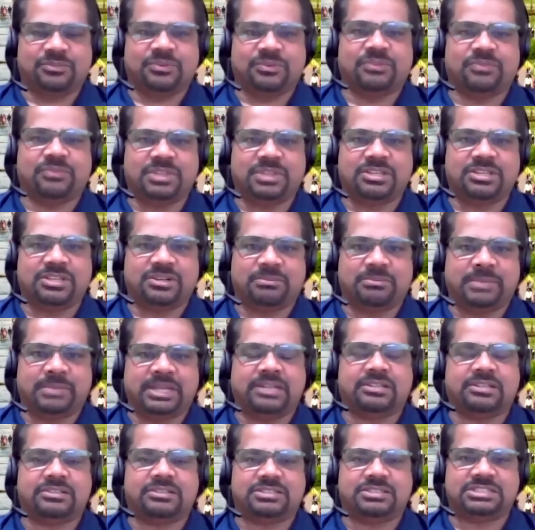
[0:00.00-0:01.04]
right, with your
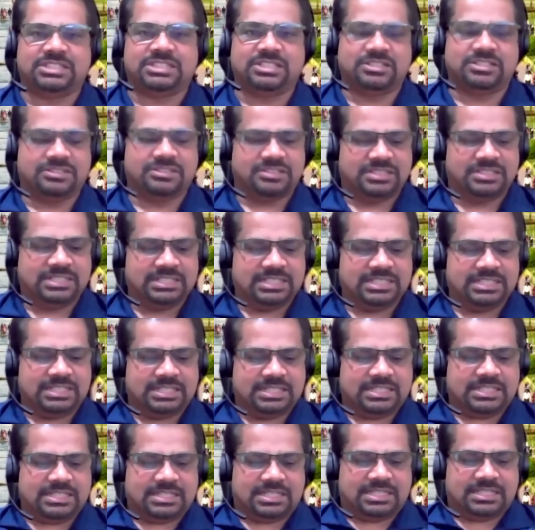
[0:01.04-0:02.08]
mentors and your
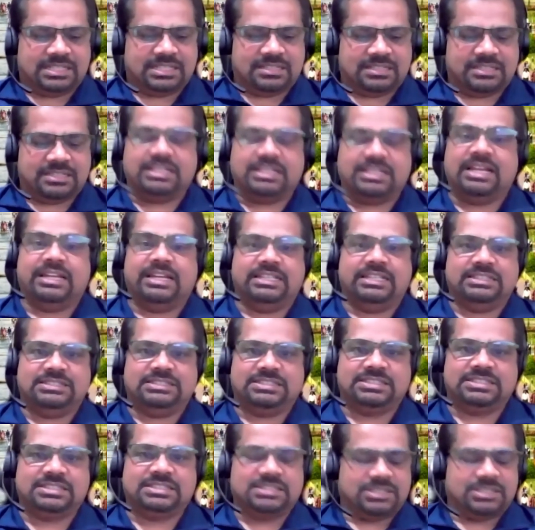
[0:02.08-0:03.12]

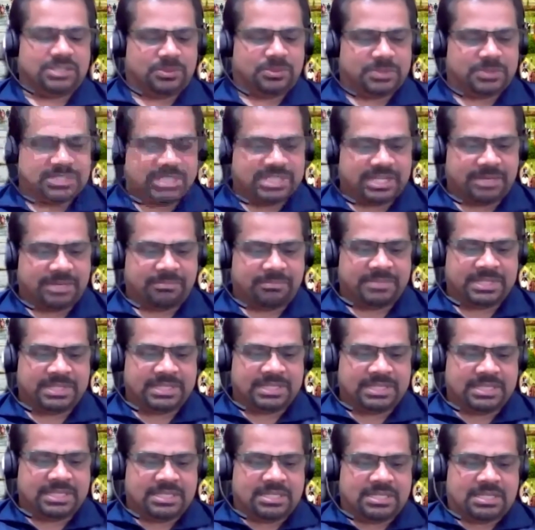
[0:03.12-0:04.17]
guides over time.
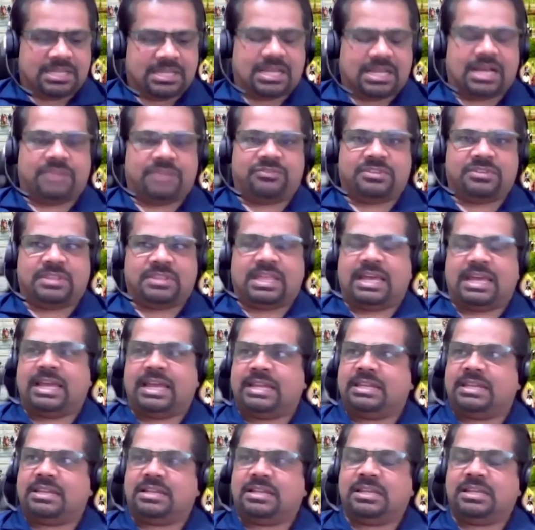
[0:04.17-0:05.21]
After
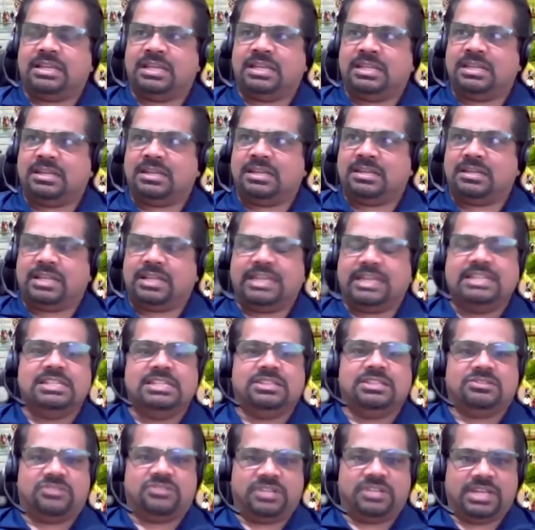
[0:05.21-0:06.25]
that, in
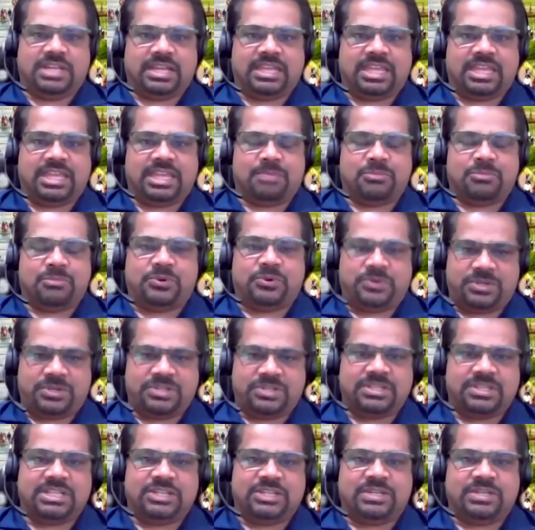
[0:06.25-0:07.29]
'93, I came over
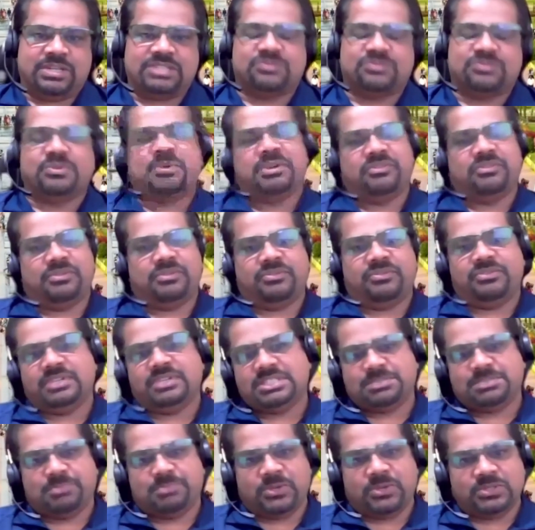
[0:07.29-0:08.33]
to the US for my
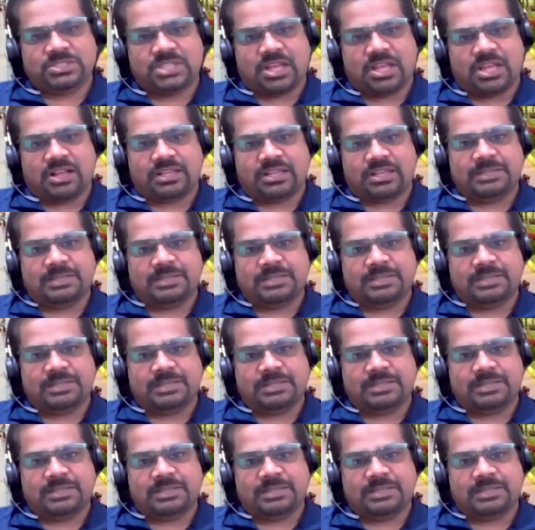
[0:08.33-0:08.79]
first postdoc.